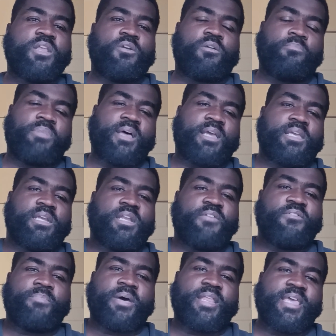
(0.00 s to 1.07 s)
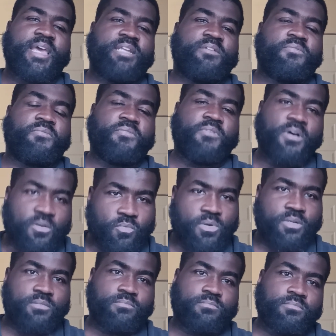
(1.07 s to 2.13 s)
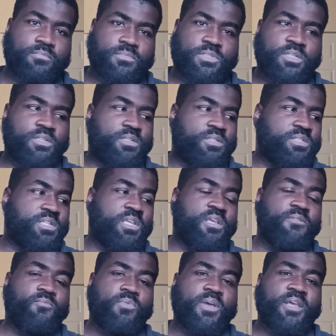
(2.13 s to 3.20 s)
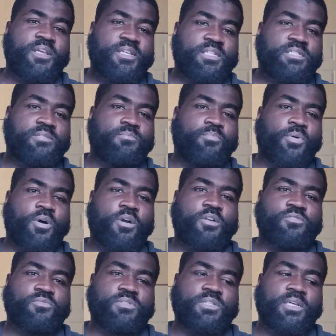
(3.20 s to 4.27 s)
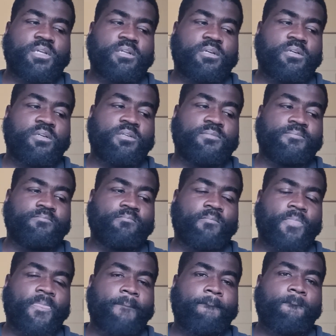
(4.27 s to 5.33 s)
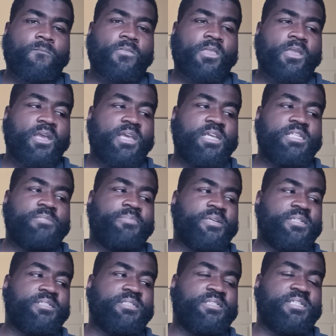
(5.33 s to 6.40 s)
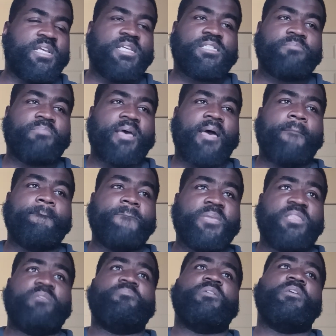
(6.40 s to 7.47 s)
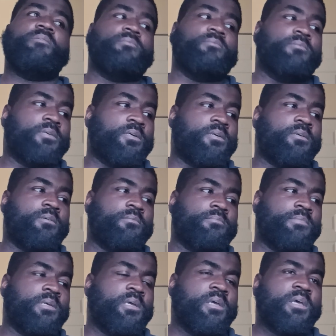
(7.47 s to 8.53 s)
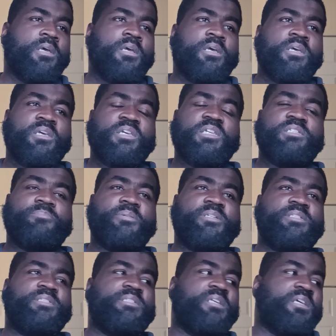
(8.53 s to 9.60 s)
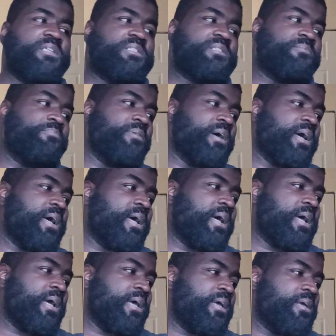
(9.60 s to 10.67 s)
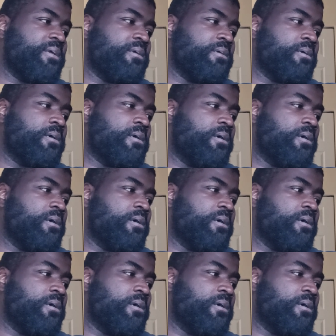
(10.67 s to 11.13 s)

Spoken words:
on the block, and everybody had to fuck with him to see where his bars was at. He's been dissed by many people. He's been dissed by